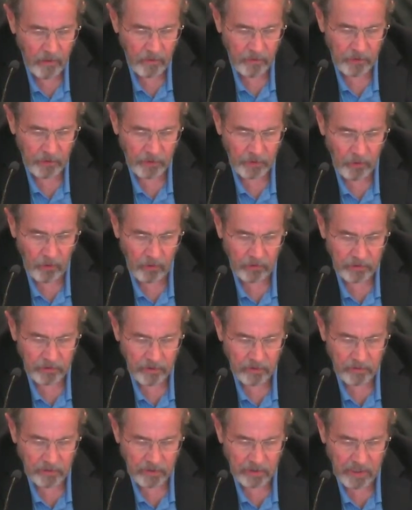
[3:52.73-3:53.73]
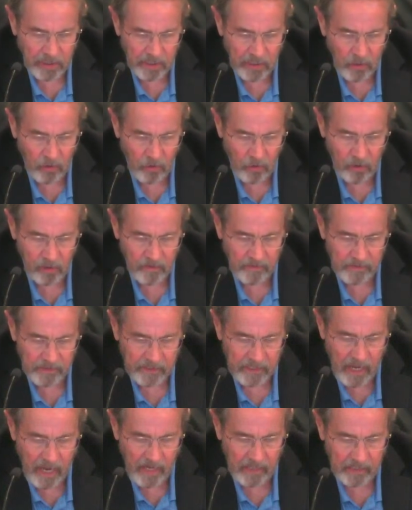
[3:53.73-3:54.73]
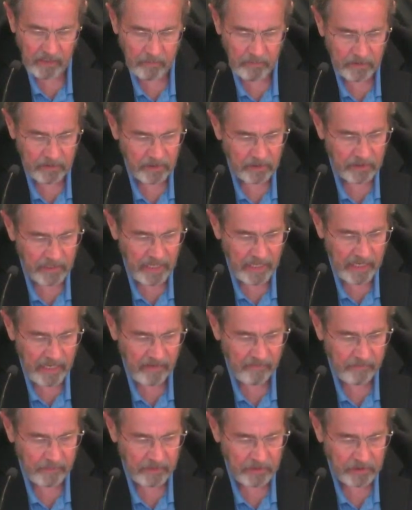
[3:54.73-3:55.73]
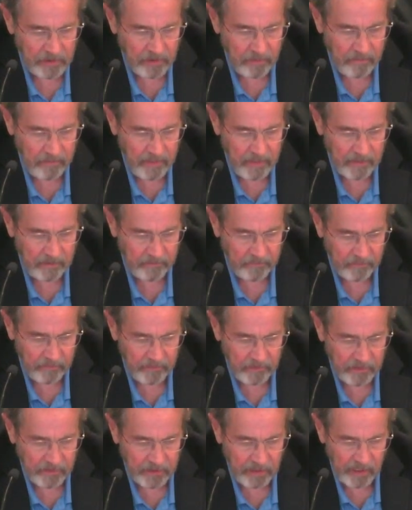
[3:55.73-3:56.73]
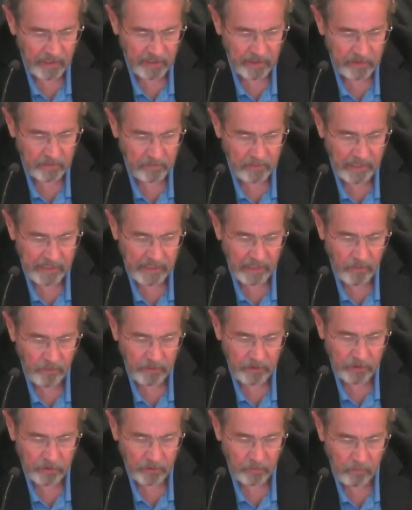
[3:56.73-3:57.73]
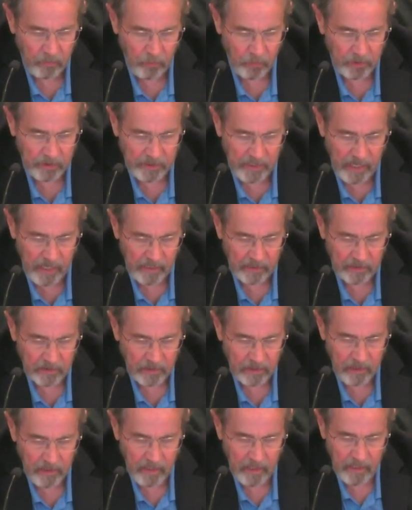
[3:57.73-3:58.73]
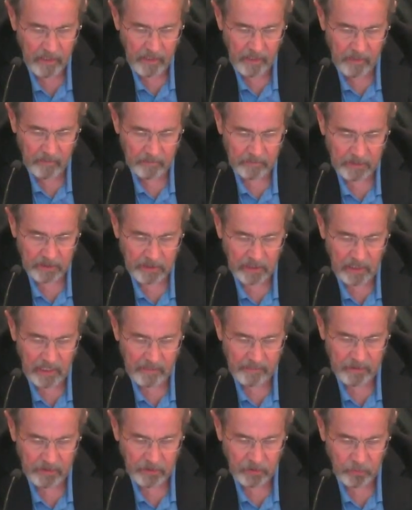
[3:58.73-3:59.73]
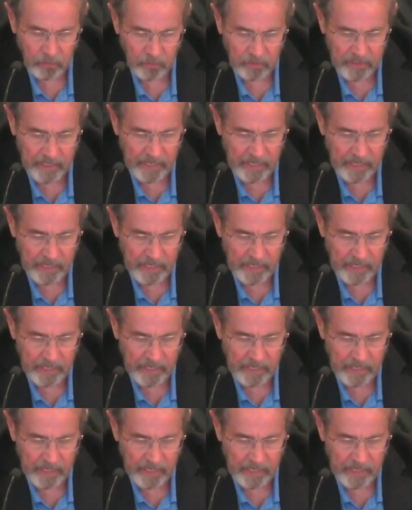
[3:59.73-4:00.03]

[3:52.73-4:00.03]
You can also see all of the documents that have been submitted for this case by going to Board Docs. Ms. Clemens will